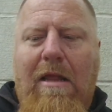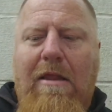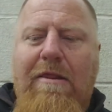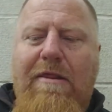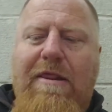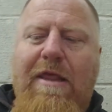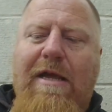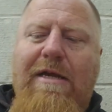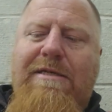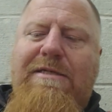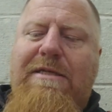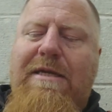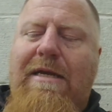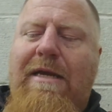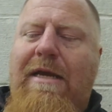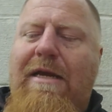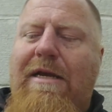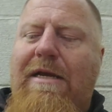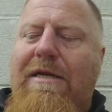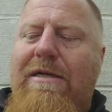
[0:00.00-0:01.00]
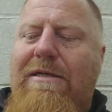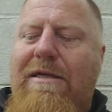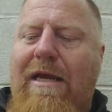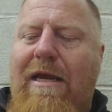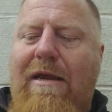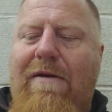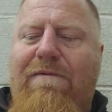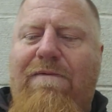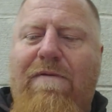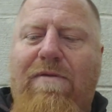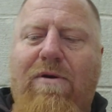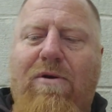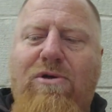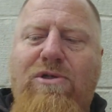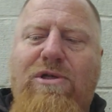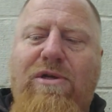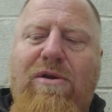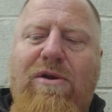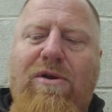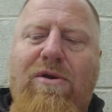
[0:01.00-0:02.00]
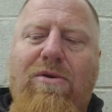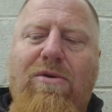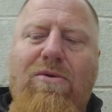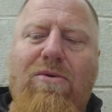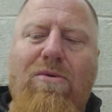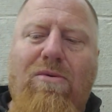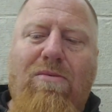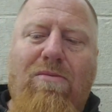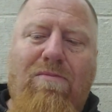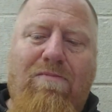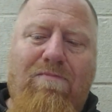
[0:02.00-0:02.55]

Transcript: this is, for those of you